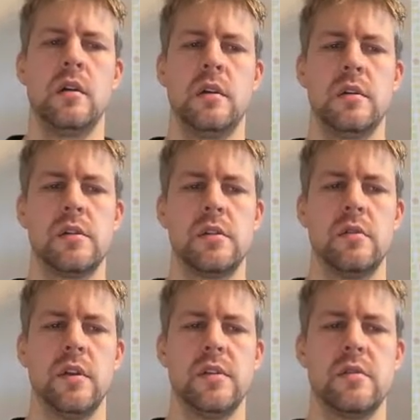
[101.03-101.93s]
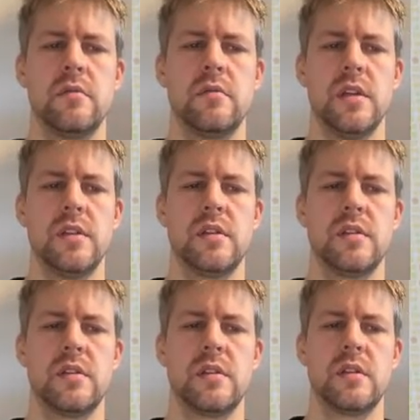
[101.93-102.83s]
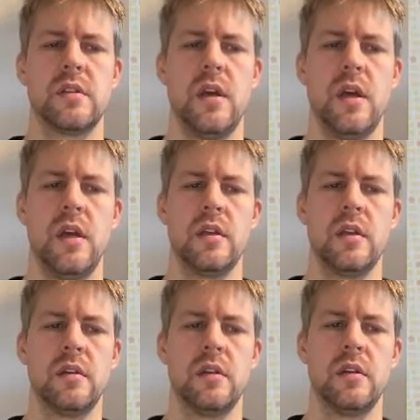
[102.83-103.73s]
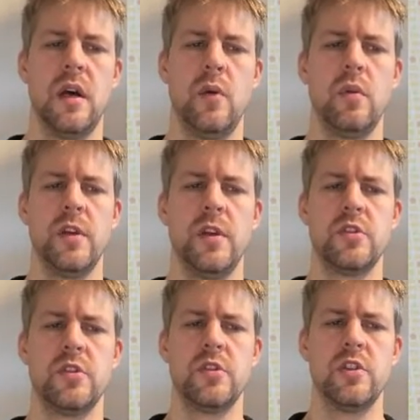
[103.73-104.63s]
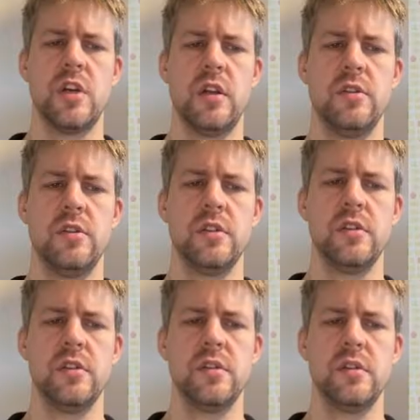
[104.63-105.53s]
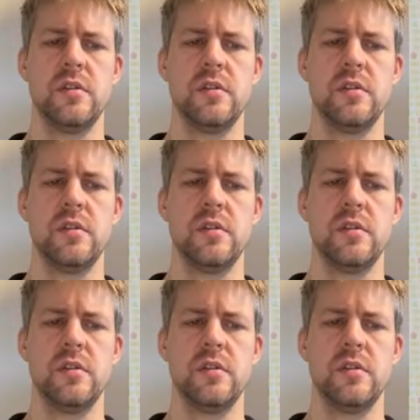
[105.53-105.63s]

So let's do tests, and I will mention challenges.